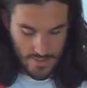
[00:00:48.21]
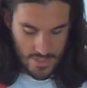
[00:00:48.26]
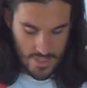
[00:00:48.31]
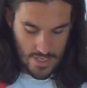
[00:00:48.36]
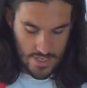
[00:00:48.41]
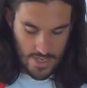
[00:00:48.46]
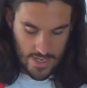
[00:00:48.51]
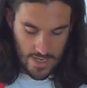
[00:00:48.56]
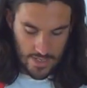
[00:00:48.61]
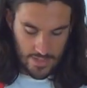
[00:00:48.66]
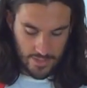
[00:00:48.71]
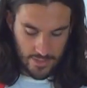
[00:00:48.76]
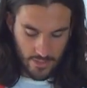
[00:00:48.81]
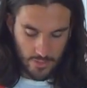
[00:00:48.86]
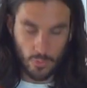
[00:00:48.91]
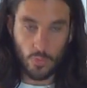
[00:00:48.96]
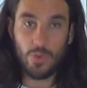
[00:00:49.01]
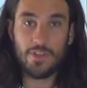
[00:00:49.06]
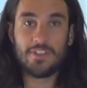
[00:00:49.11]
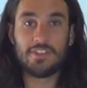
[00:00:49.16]
kid. In a
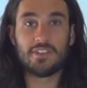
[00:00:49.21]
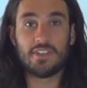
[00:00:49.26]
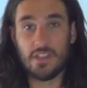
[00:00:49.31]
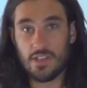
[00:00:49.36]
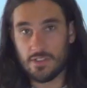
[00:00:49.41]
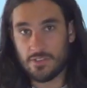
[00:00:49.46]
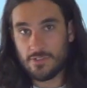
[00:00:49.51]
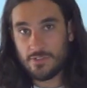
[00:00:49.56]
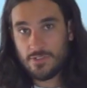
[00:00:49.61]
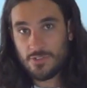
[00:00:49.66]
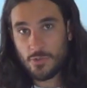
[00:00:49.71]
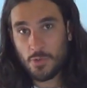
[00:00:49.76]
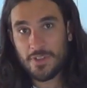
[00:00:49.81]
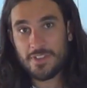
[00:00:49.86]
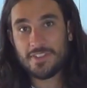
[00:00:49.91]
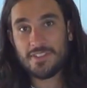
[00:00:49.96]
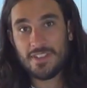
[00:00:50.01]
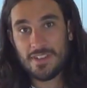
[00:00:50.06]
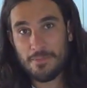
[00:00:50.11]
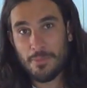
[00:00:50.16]
little whiskey
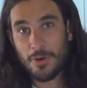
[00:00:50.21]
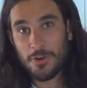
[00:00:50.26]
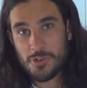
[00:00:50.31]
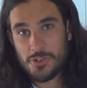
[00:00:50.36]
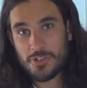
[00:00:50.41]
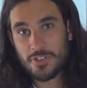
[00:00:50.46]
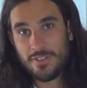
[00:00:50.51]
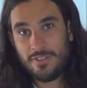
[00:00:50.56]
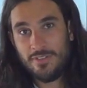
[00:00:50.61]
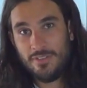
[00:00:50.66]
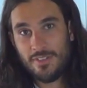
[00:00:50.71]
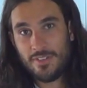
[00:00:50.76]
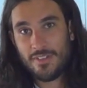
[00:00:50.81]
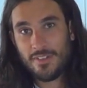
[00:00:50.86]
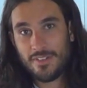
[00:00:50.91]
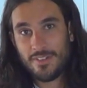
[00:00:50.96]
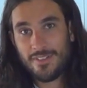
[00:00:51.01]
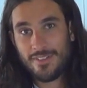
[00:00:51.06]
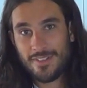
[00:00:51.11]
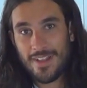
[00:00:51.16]
twisty motion,
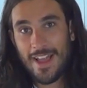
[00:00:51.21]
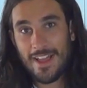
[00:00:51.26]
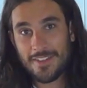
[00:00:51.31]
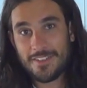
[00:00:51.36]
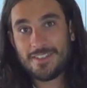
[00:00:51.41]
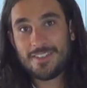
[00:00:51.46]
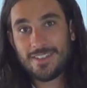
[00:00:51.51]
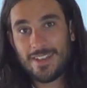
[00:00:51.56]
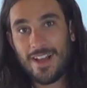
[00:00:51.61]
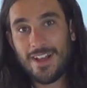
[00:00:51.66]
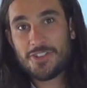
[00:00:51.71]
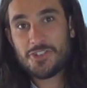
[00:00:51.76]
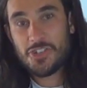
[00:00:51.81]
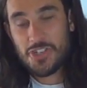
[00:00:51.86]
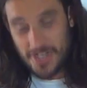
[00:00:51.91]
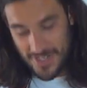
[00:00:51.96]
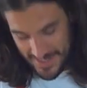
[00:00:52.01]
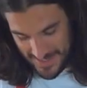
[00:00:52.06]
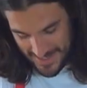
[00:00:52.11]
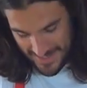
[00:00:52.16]
as
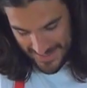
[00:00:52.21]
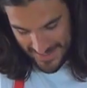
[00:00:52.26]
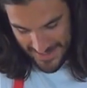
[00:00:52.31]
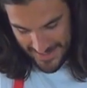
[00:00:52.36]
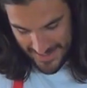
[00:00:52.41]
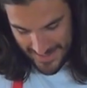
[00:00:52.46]
such,